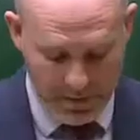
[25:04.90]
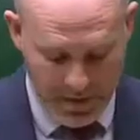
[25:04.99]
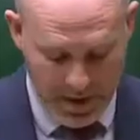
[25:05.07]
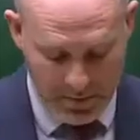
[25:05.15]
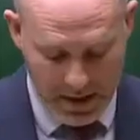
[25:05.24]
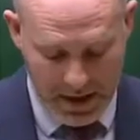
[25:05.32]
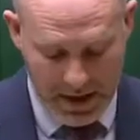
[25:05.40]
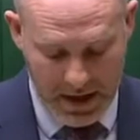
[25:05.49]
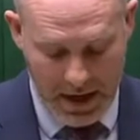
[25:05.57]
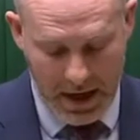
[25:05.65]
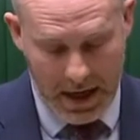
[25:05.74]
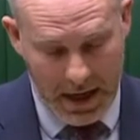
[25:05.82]
family
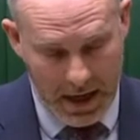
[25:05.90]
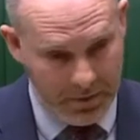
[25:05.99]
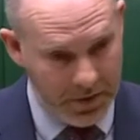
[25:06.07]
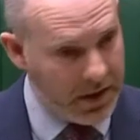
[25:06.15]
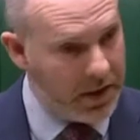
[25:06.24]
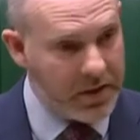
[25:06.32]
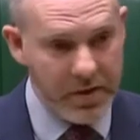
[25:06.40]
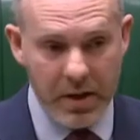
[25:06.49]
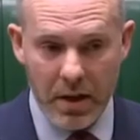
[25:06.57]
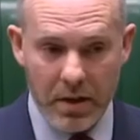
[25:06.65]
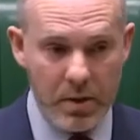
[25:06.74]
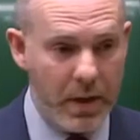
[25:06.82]
and advocates,
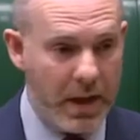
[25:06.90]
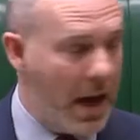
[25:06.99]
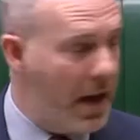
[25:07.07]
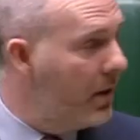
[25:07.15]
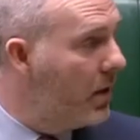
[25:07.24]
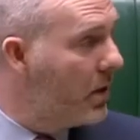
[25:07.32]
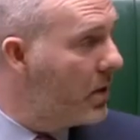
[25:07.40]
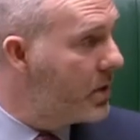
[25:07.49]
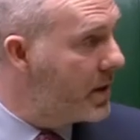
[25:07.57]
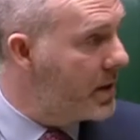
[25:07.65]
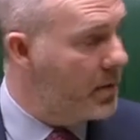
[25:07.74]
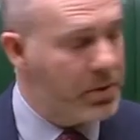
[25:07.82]
so again, there's
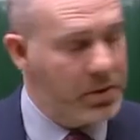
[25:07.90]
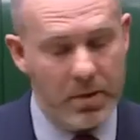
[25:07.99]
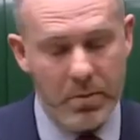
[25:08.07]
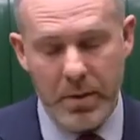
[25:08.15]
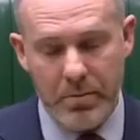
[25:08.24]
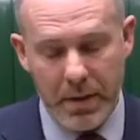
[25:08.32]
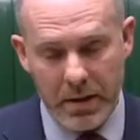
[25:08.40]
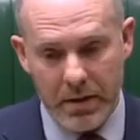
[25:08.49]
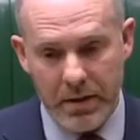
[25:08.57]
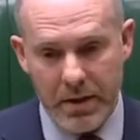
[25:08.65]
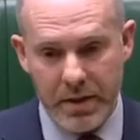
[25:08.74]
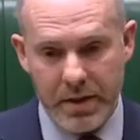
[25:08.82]
examples of the
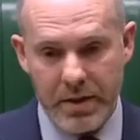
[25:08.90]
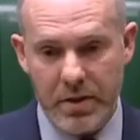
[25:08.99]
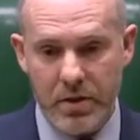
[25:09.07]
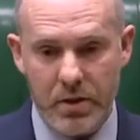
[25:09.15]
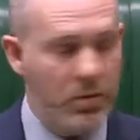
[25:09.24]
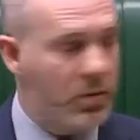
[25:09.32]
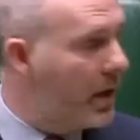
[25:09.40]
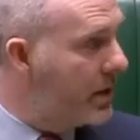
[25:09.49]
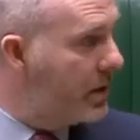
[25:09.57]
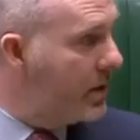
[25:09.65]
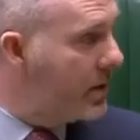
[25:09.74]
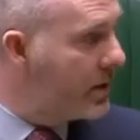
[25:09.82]
Macmillan nurses, the Sue
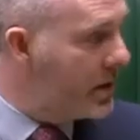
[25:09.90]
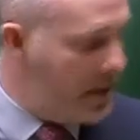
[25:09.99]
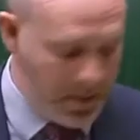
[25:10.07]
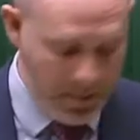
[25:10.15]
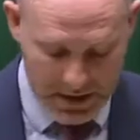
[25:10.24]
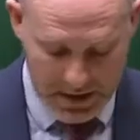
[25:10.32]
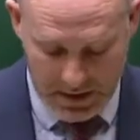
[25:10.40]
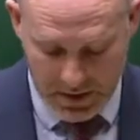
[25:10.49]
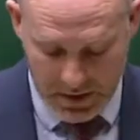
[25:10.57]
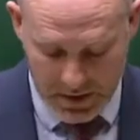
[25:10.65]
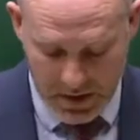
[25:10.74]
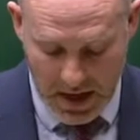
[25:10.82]
Ryder nurses, the MND
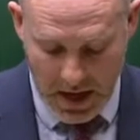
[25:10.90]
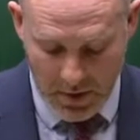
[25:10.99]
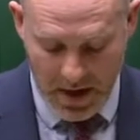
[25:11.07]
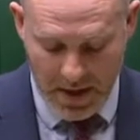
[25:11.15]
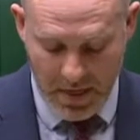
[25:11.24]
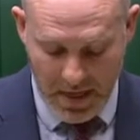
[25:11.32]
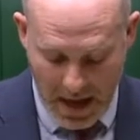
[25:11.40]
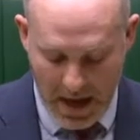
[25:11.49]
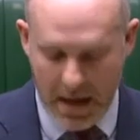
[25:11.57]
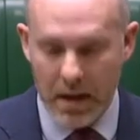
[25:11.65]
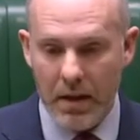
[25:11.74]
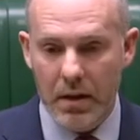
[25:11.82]
nurses, how can
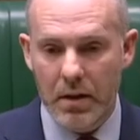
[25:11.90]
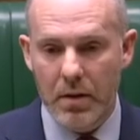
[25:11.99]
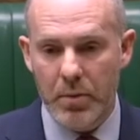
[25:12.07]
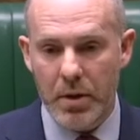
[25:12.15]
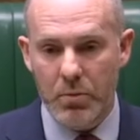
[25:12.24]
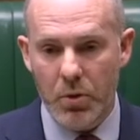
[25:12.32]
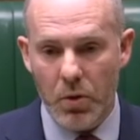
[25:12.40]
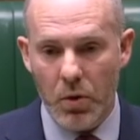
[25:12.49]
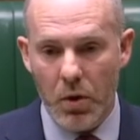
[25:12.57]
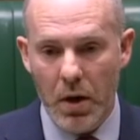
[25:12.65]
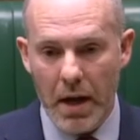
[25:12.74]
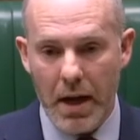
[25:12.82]
they be
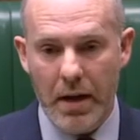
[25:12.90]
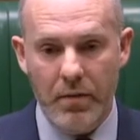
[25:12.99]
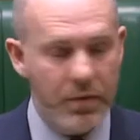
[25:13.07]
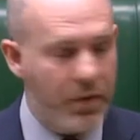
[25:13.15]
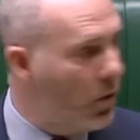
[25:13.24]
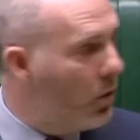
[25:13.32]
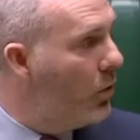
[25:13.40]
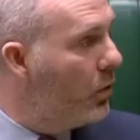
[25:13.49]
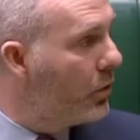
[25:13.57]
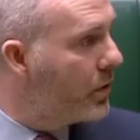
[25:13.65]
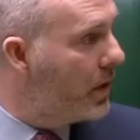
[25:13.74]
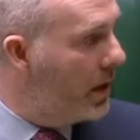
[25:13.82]
more
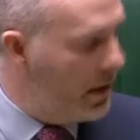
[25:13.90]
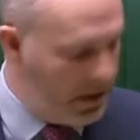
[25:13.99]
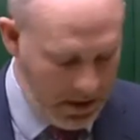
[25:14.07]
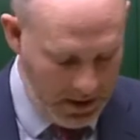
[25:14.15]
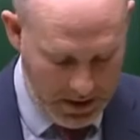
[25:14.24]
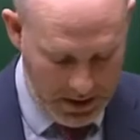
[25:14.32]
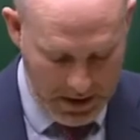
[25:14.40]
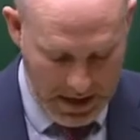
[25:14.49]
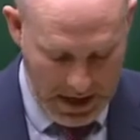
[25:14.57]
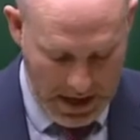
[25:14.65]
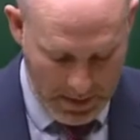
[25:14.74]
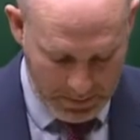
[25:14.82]
involved in the
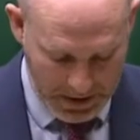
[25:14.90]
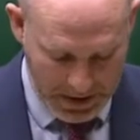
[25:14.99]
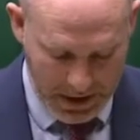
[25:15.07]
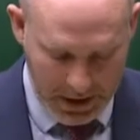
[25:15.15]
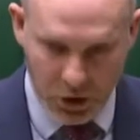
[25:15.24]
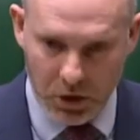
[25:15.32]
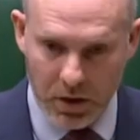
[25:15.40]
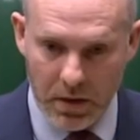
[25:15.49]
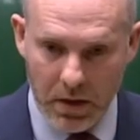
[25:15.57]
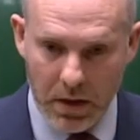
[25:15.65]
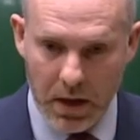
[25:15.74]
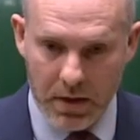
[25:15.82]
application
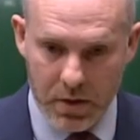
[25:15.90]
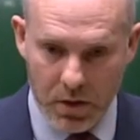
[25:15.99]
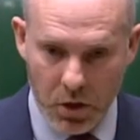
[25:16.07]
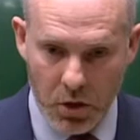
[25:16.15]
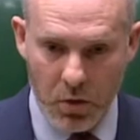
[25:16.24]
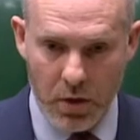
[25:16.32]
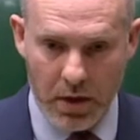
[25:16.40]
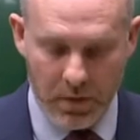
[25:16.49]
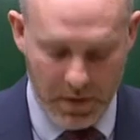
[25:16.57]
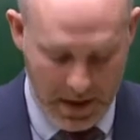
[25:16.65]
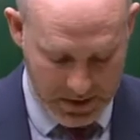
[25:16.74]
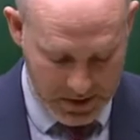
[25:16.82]
and securing
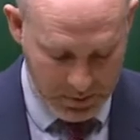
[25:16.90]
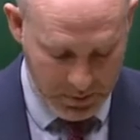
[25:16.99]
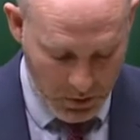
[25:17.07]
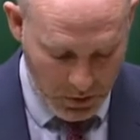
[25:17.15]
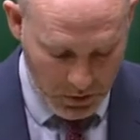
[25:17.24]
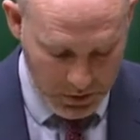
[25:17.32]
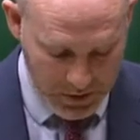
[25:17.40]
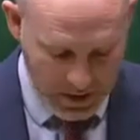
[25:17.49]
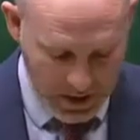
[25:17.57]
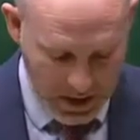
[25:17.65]
of that support?